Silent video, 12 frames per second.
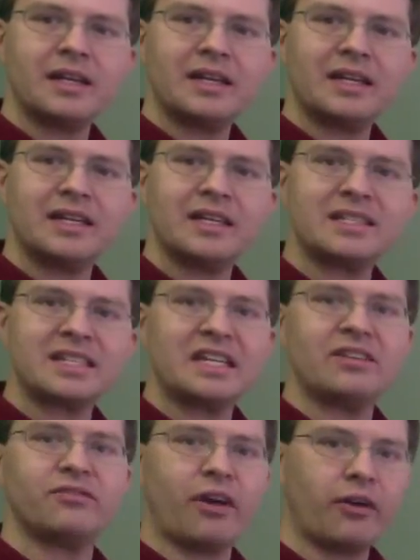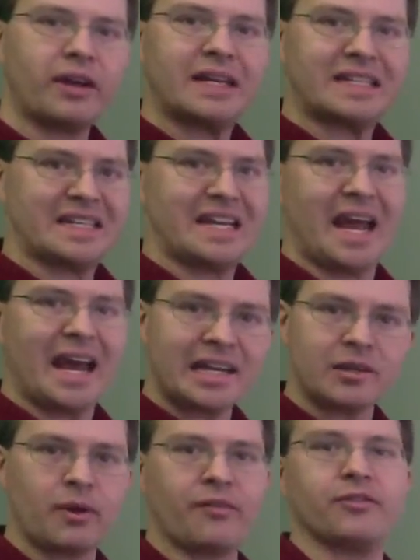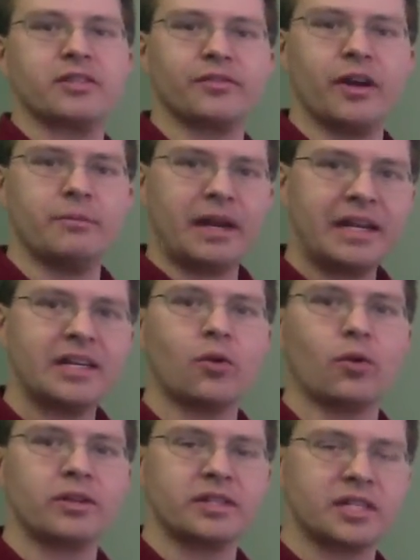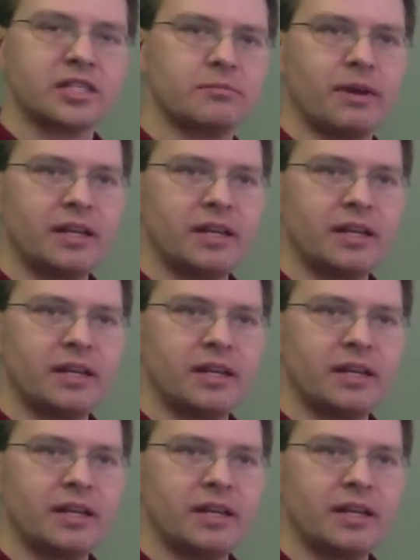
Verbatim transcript: is invariant in any reference frame, in any coordinate system,